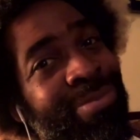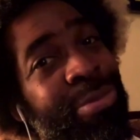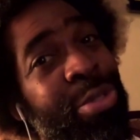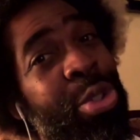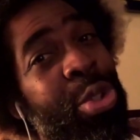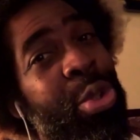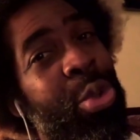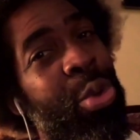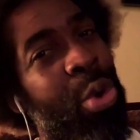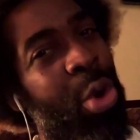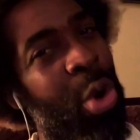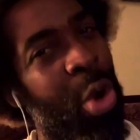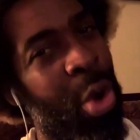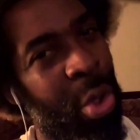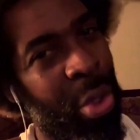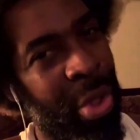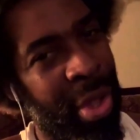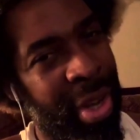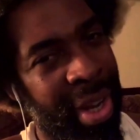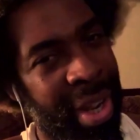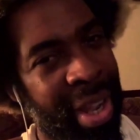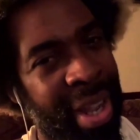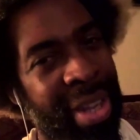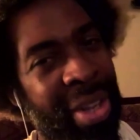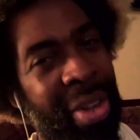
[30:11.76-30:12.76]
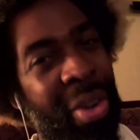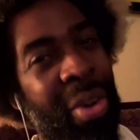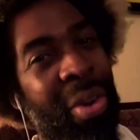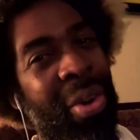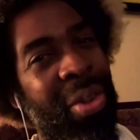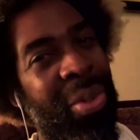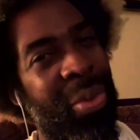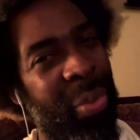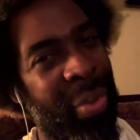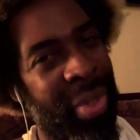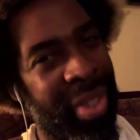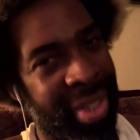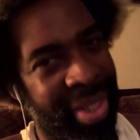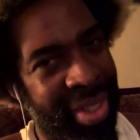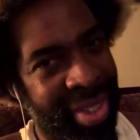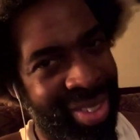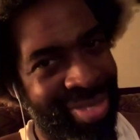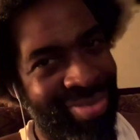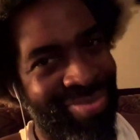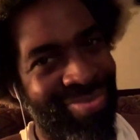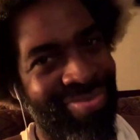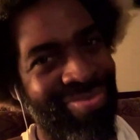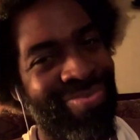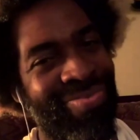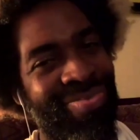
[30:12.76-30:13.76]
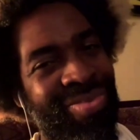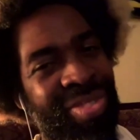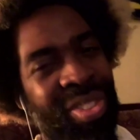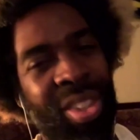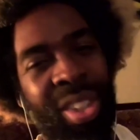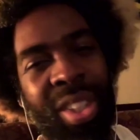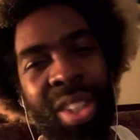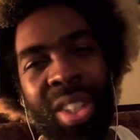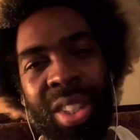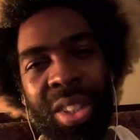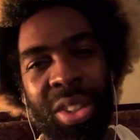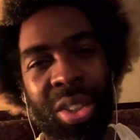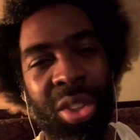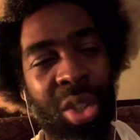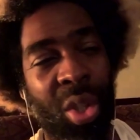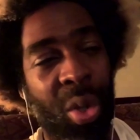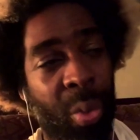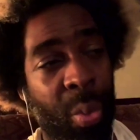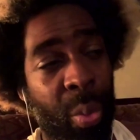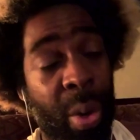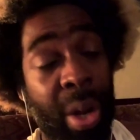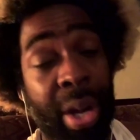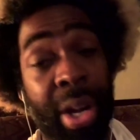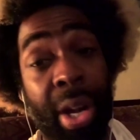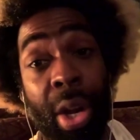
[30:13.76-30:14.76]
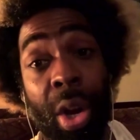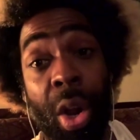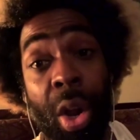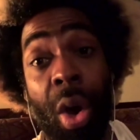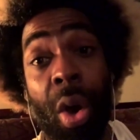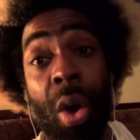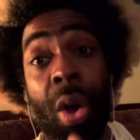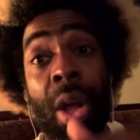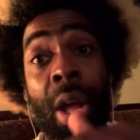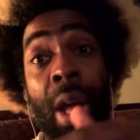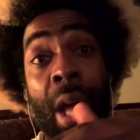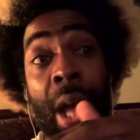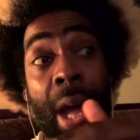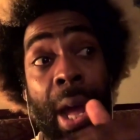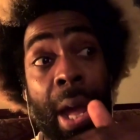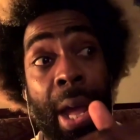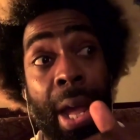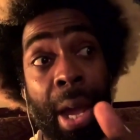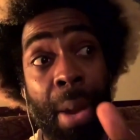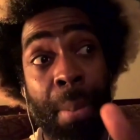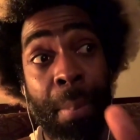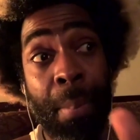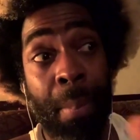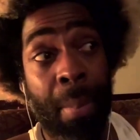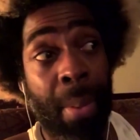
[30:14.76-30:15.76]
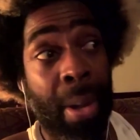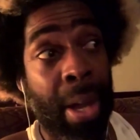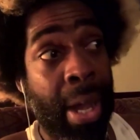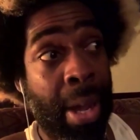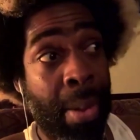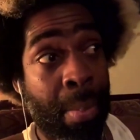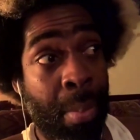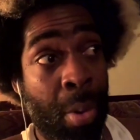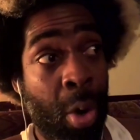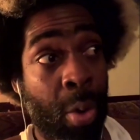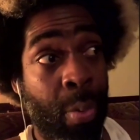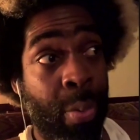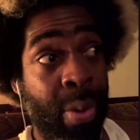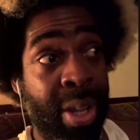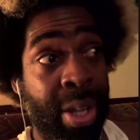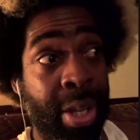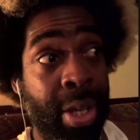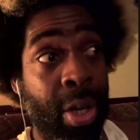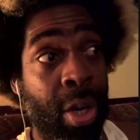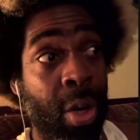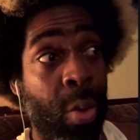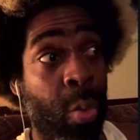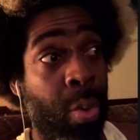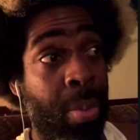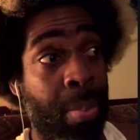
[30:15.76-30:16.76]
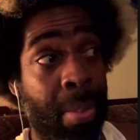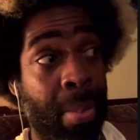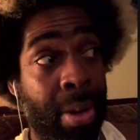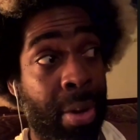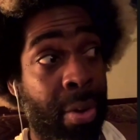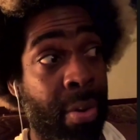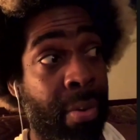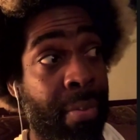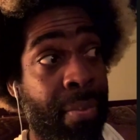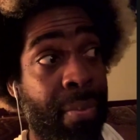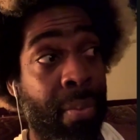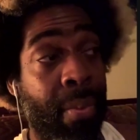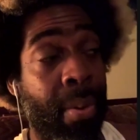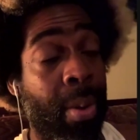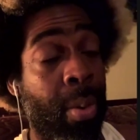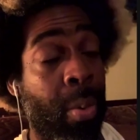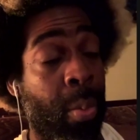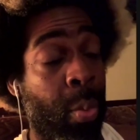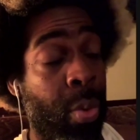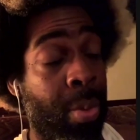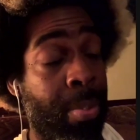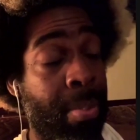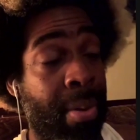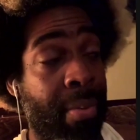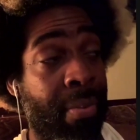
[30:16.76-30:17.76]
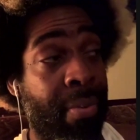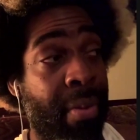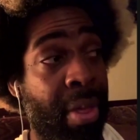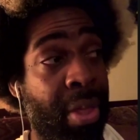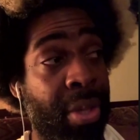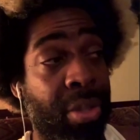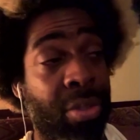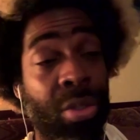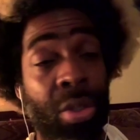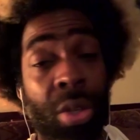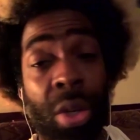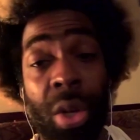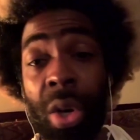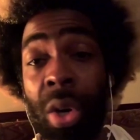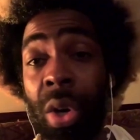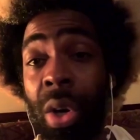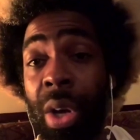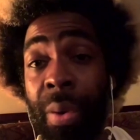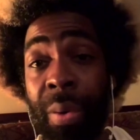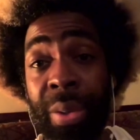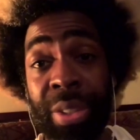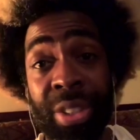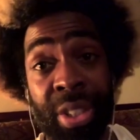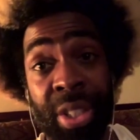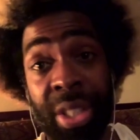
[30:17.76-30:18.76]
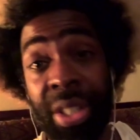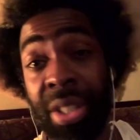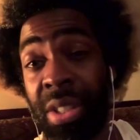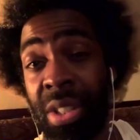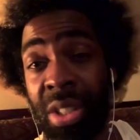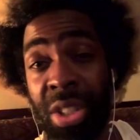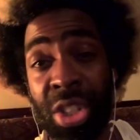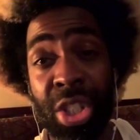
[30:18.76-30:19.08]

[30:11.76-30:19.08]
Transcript: you know that I'm gonna drink. So right now, I'm over here with my with my father-in-law. Everything is